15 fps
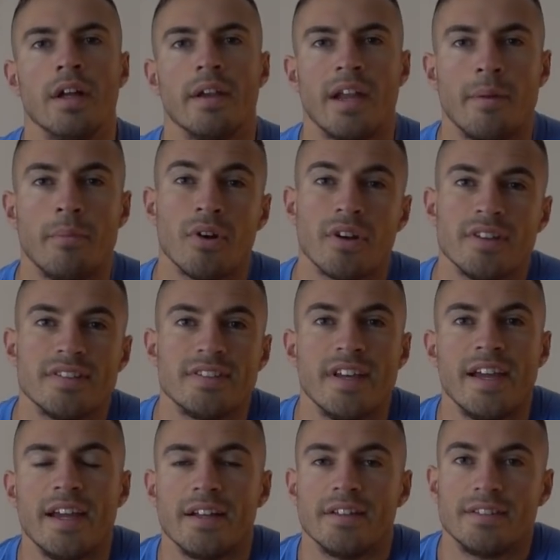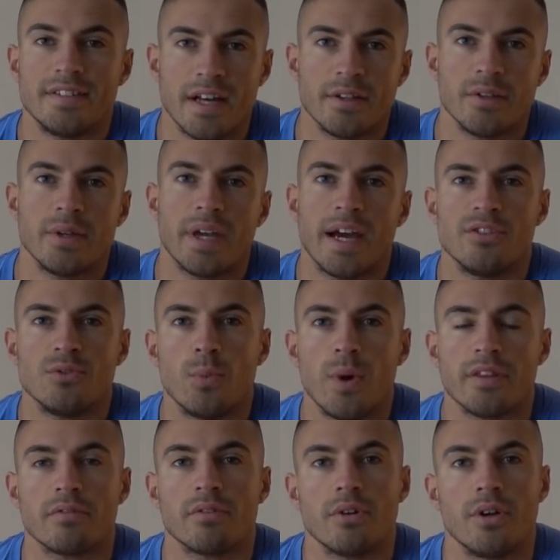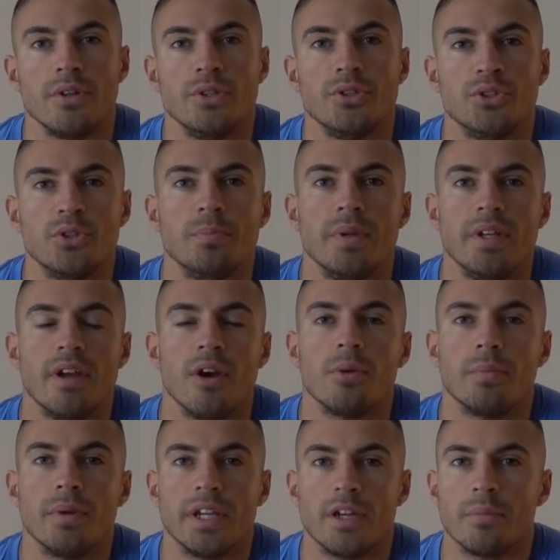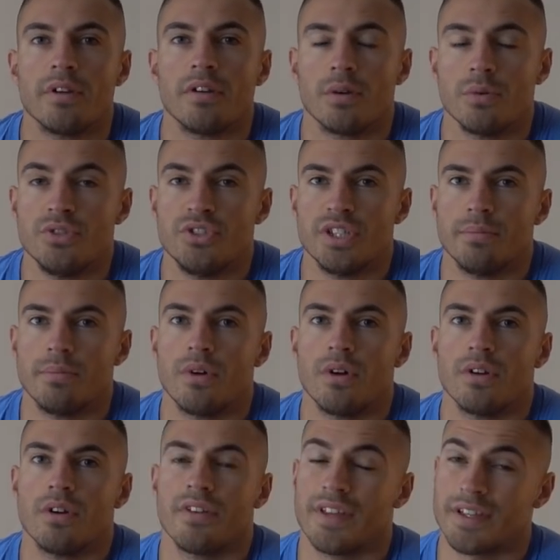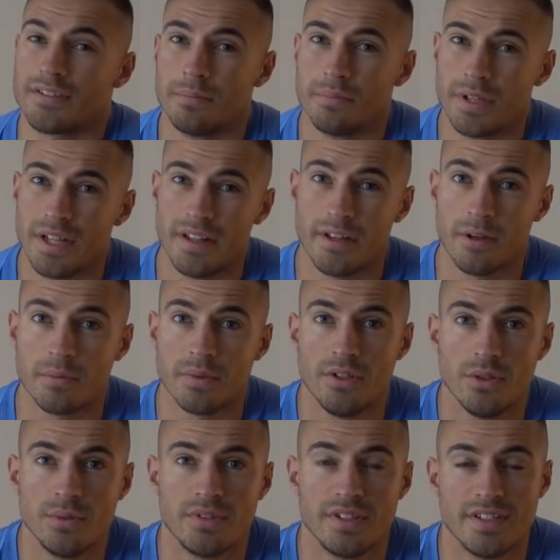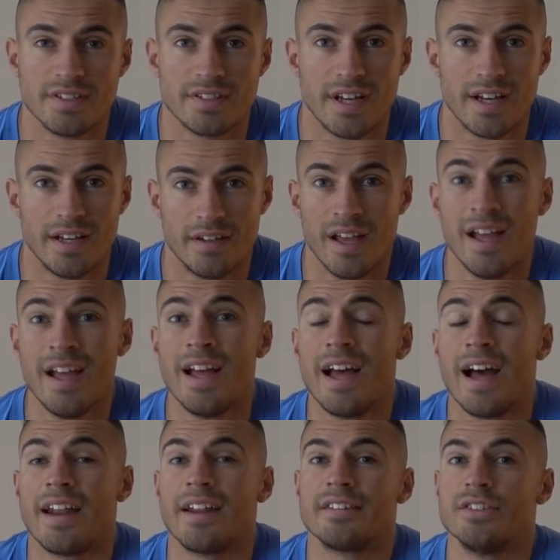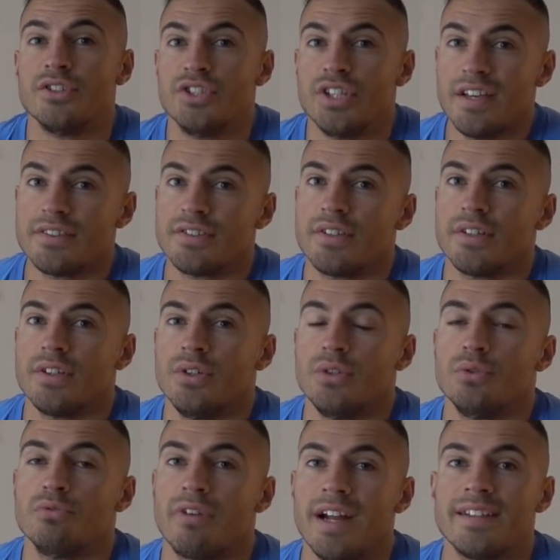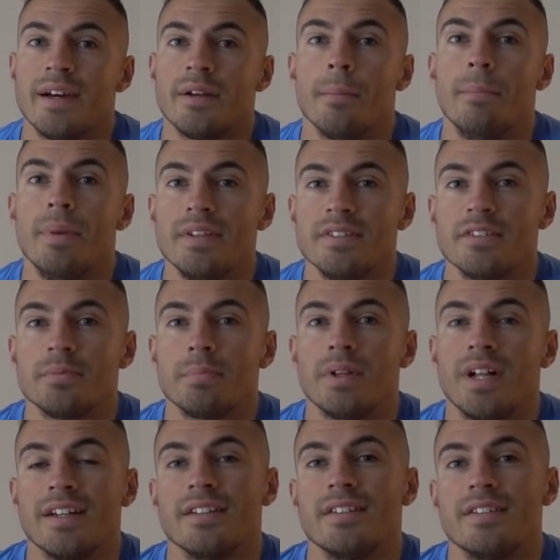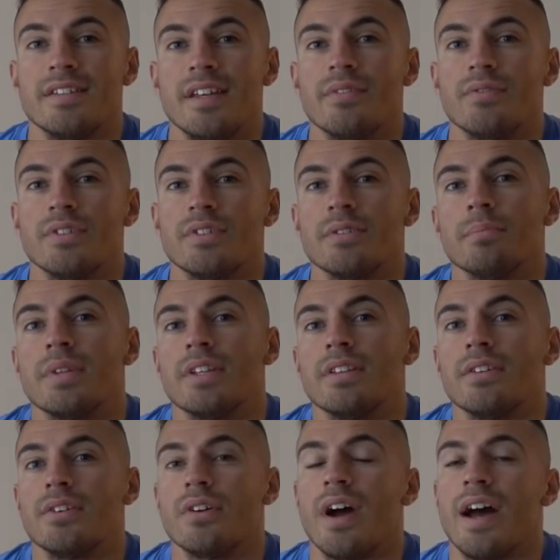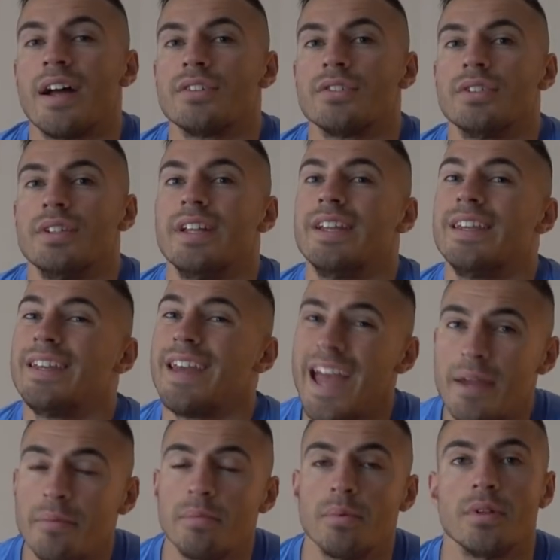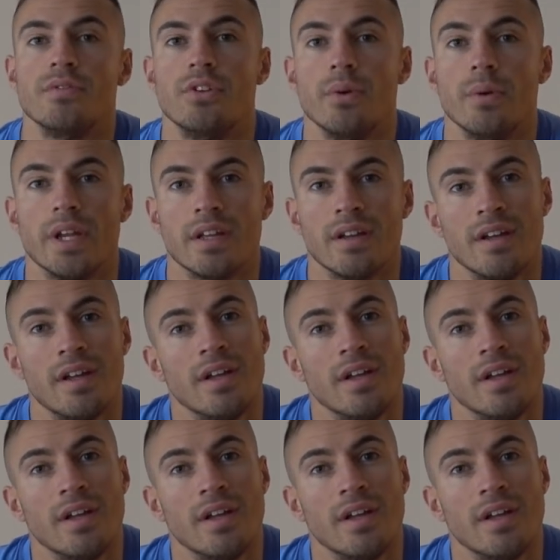Now, I'm not going to sit here and tell you guys whether or not you should be opening up your own gym or not. That's completely up to you to decide. And I suggest you write down a business plan and see if it's something that you're actually capable of doing.